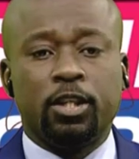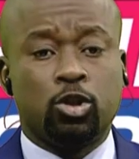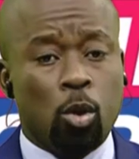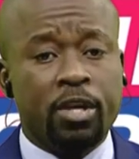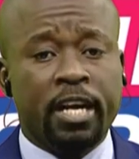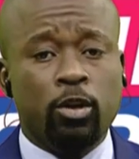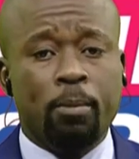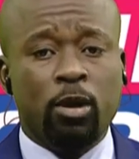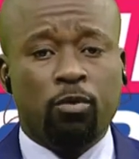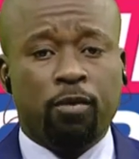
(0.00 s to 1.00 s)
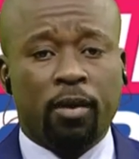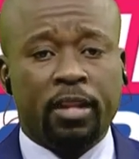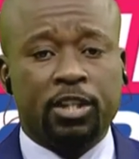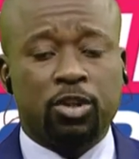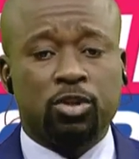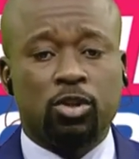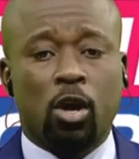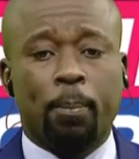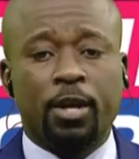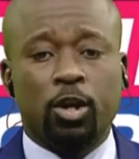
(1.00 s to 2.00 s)
The Tony Elumelu Foundation's
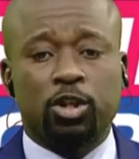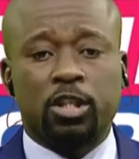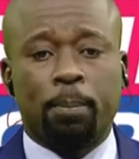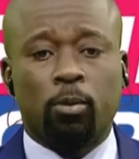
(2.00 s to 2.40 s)
Entrepreneurship